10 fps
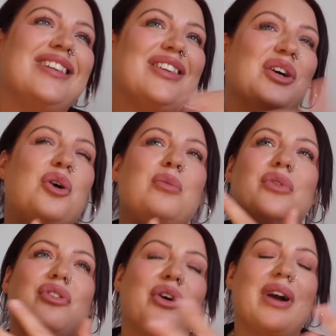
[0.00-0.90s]
the come
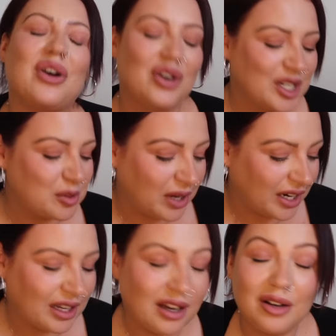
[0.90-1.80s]
through. I can't
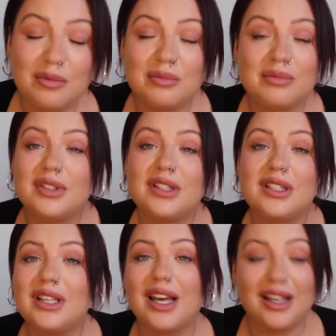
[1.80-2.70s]
explain it. I'm on
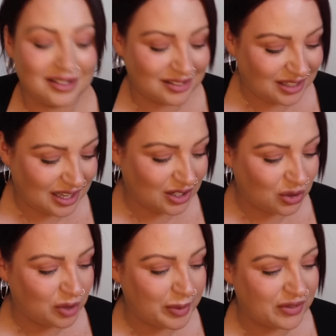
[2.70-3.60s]

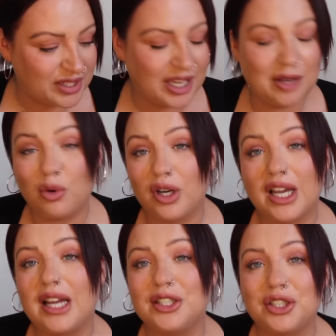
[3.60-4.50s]
a bit of a deep one
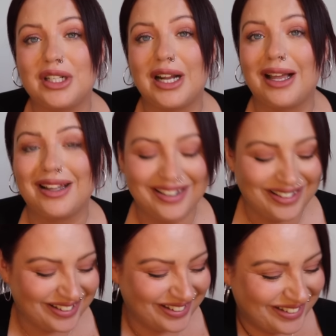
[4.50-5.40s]
occasionally.
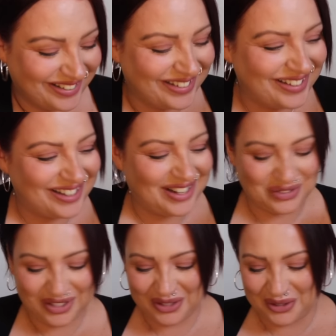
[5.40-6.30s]
You
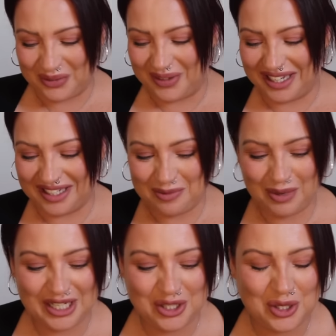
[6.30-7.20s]
have to ignore me,
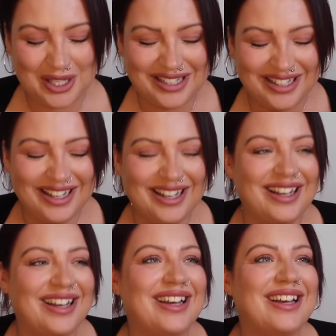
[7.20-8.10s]
but it's just,
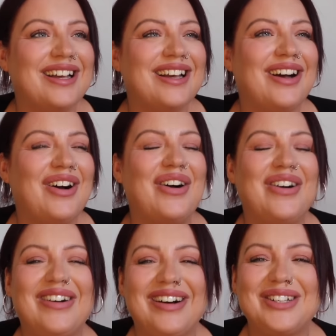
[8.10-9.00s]

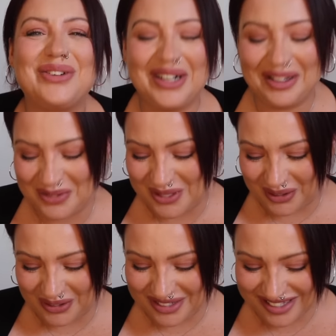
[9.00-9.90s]
oh, it's one of them
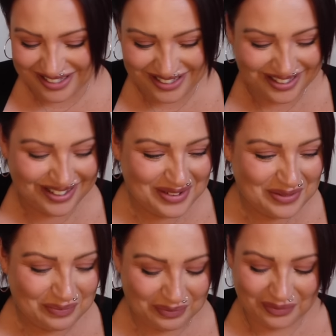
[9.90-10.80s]
songs.
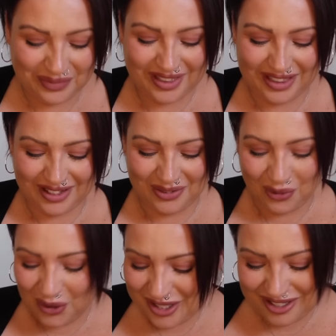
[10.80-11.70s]

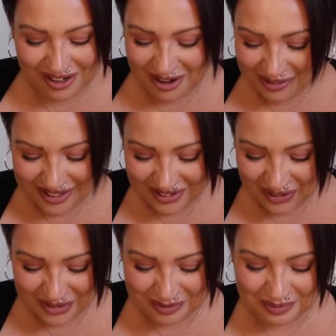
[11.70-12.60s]
What's going
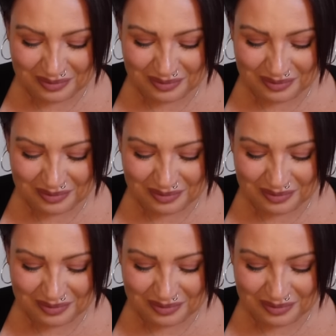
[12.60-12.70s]
on?